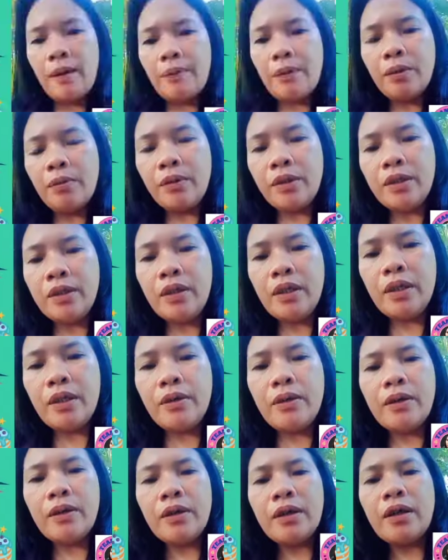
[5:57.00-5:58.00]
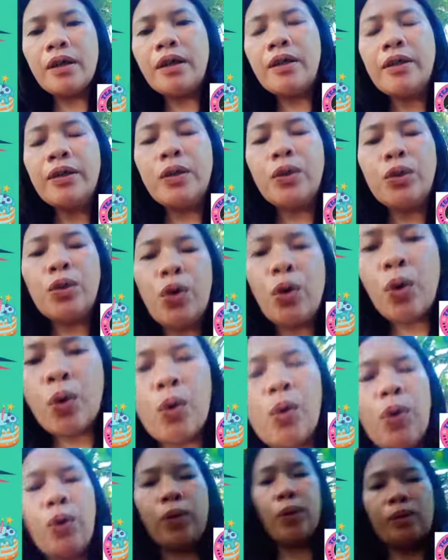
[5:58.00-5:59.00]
Happy birthday, Kuya Cardo.